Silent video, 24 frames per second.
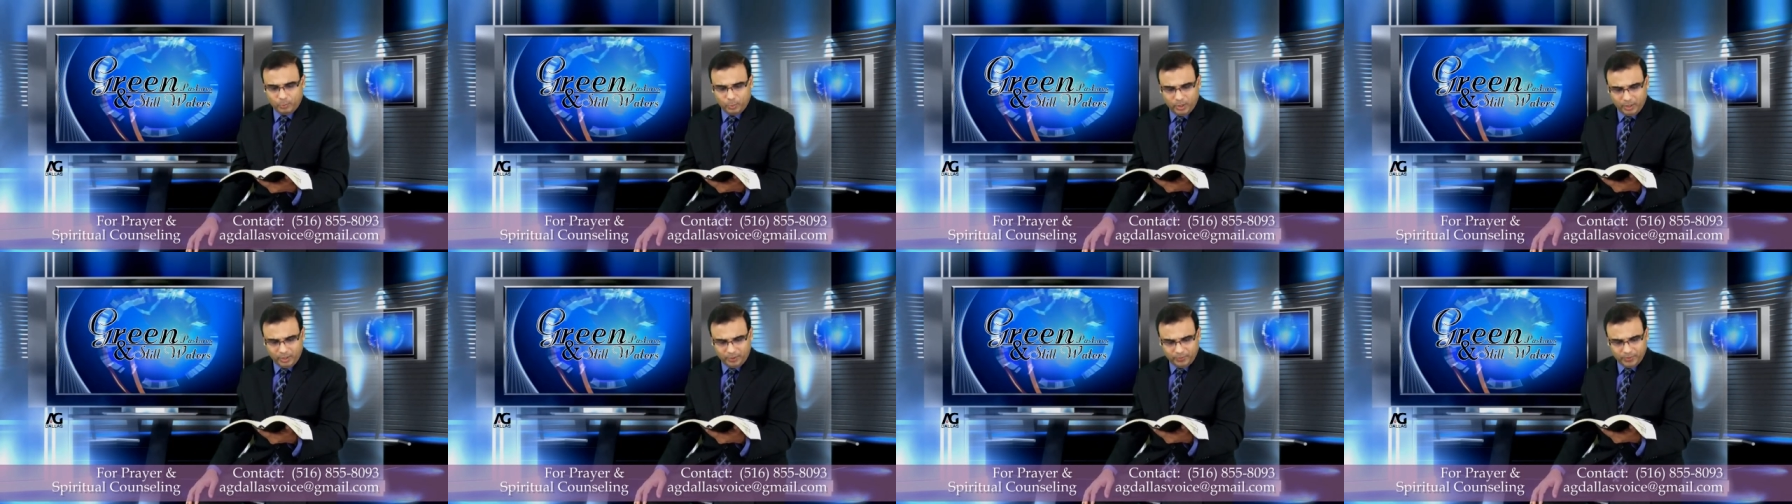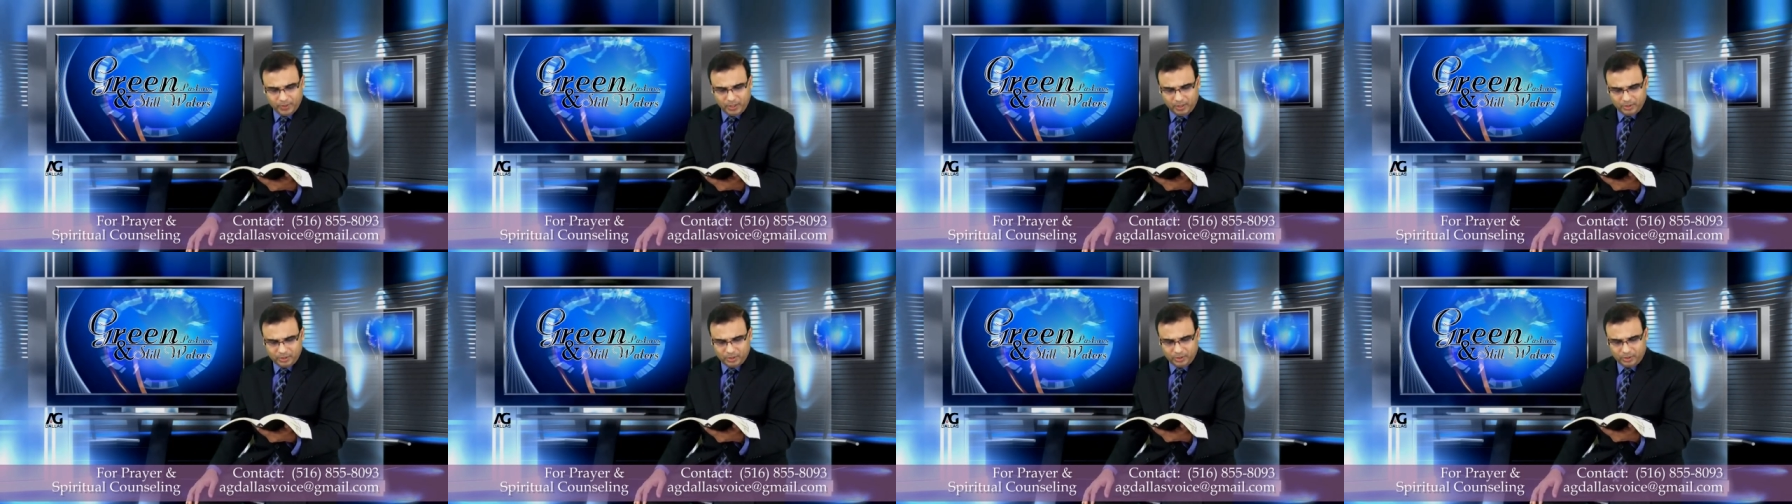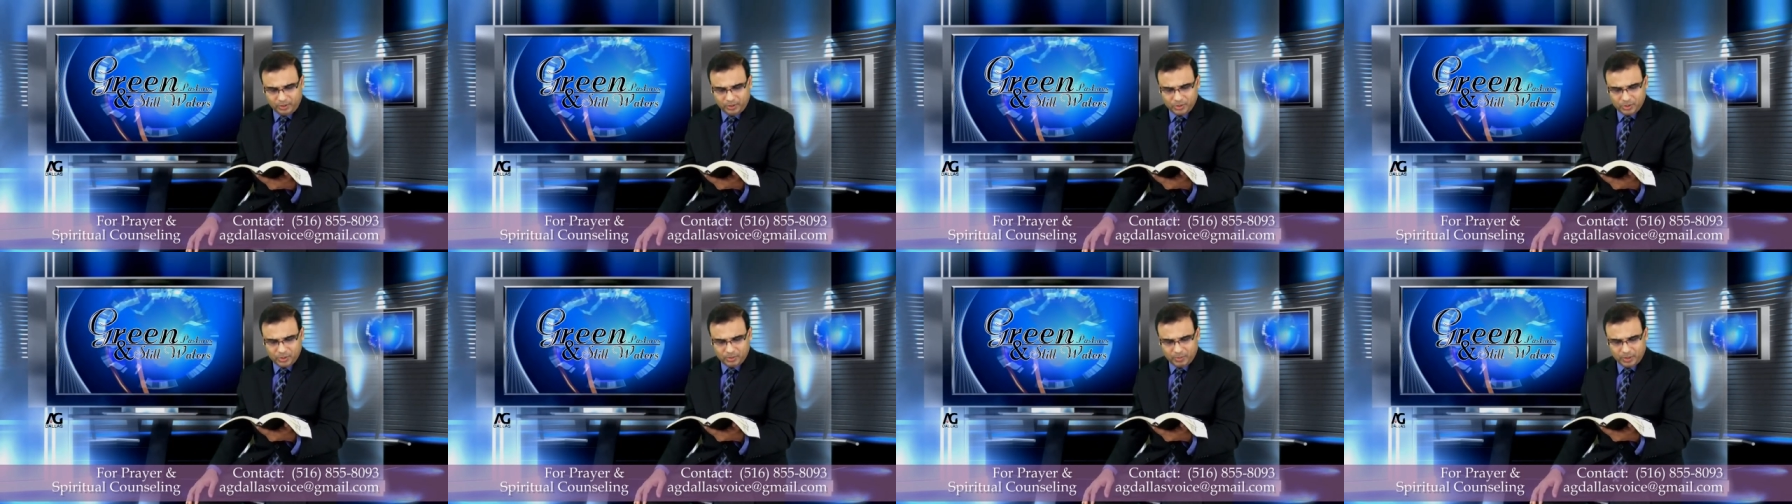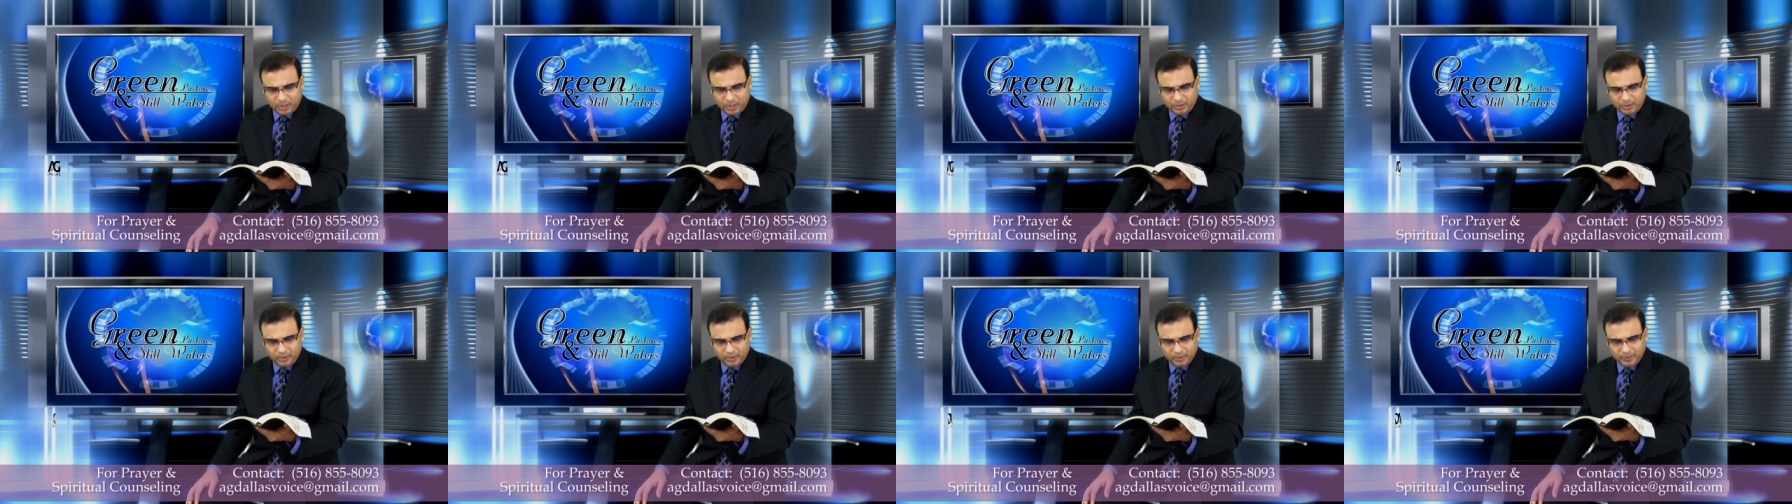Word of God talks
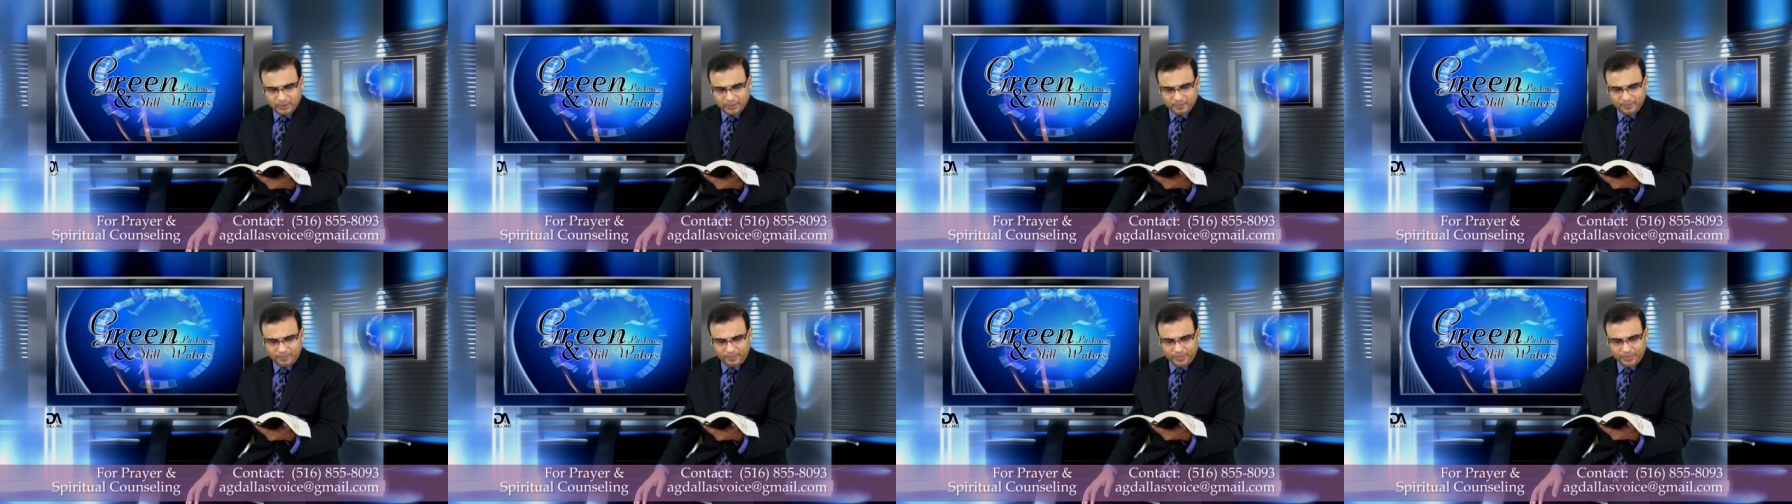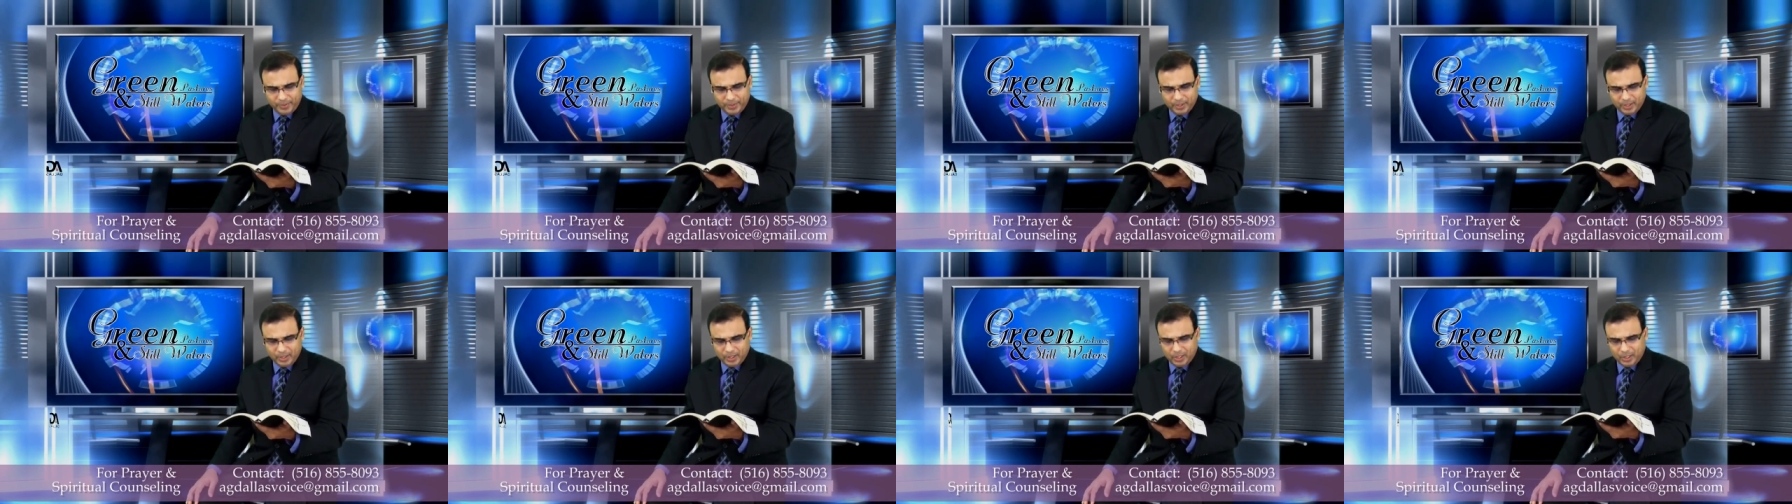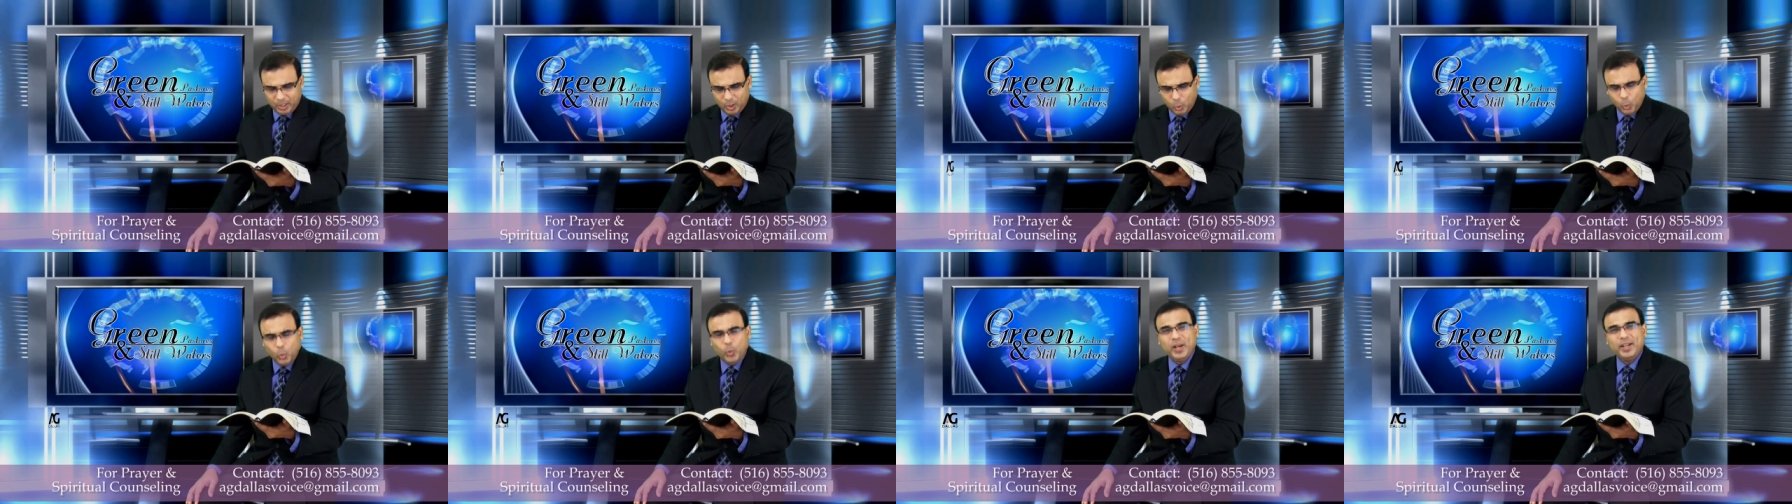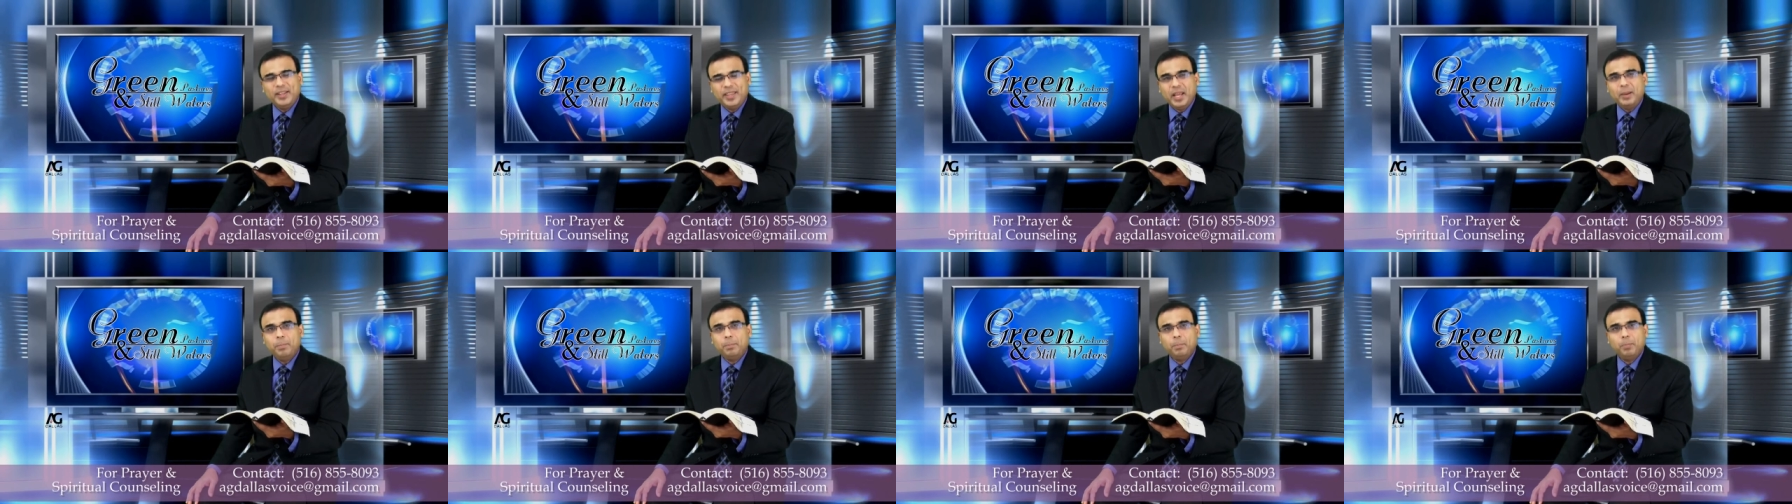about. Will
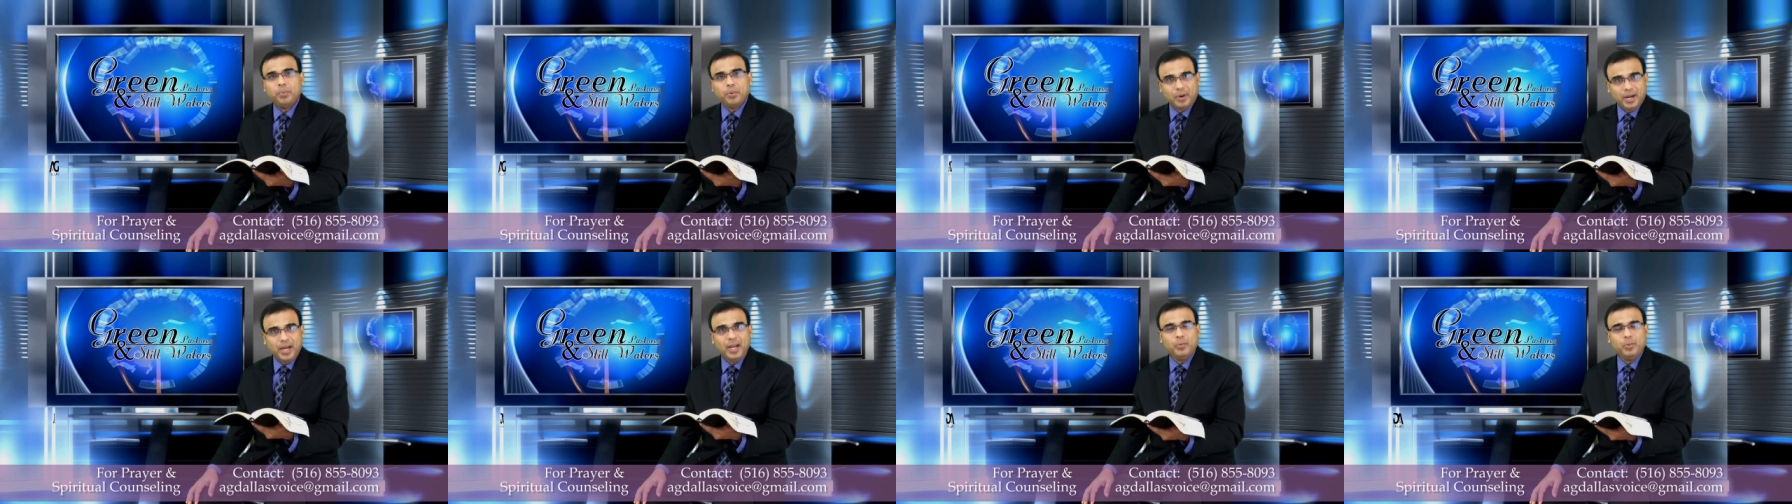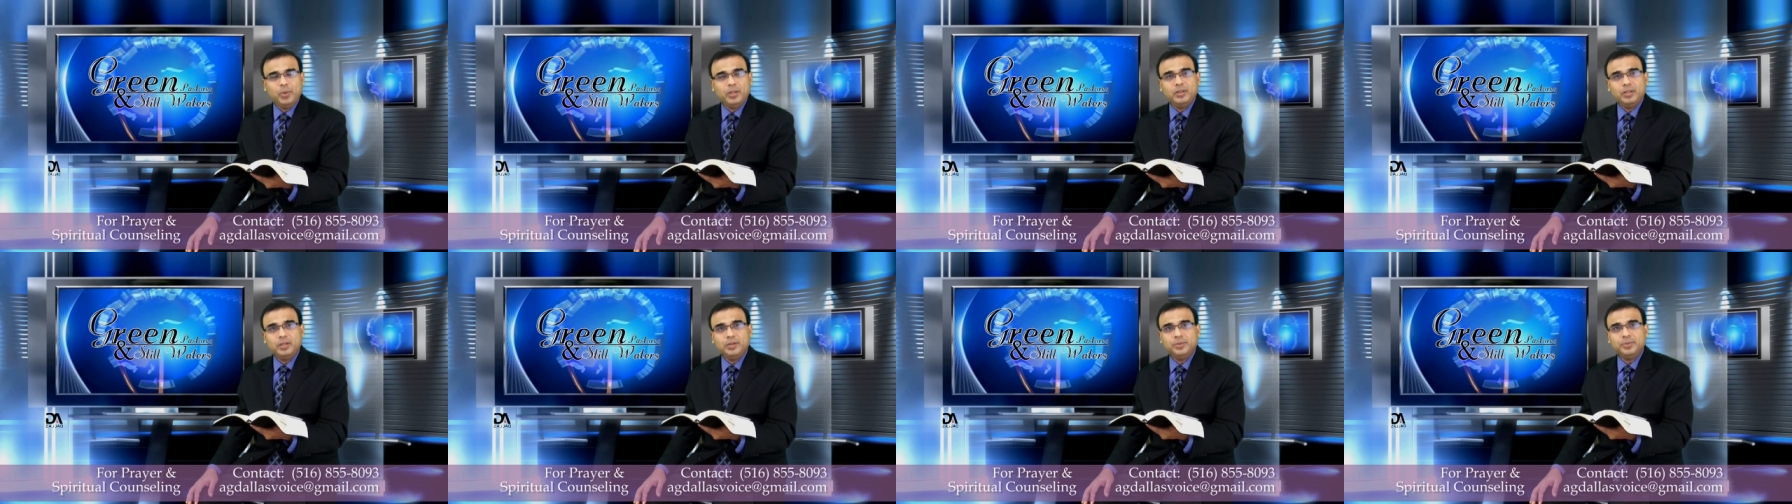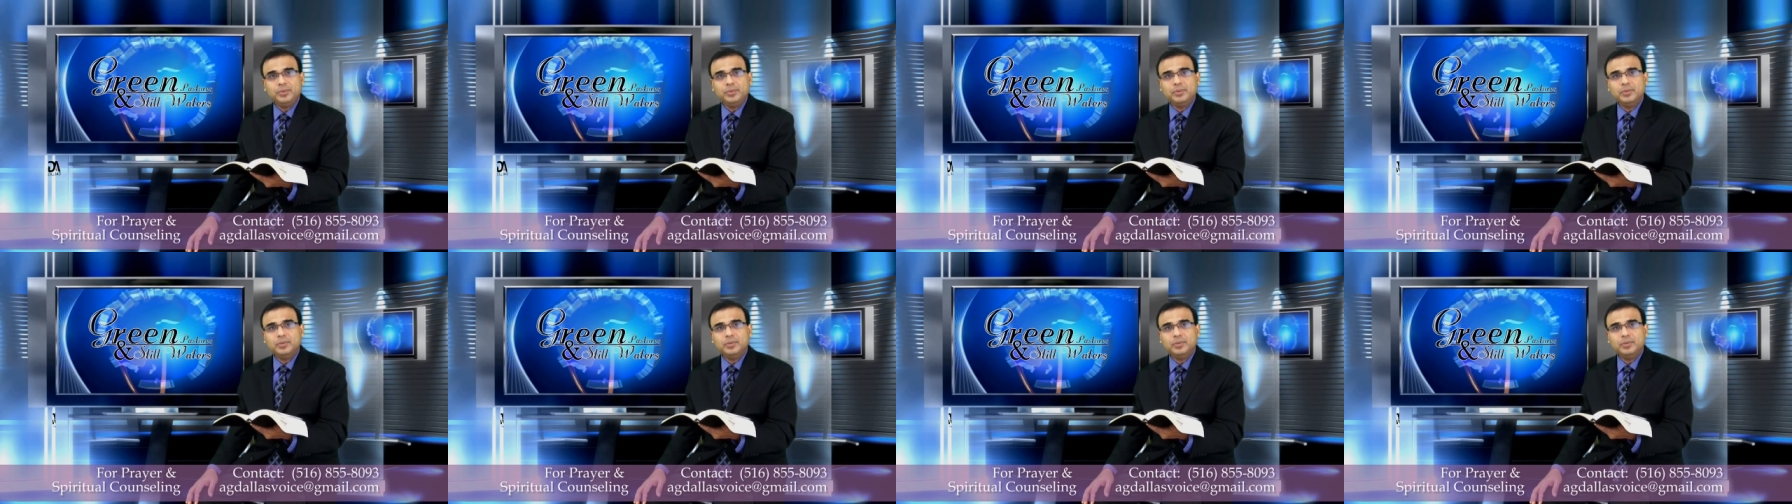they pray with you?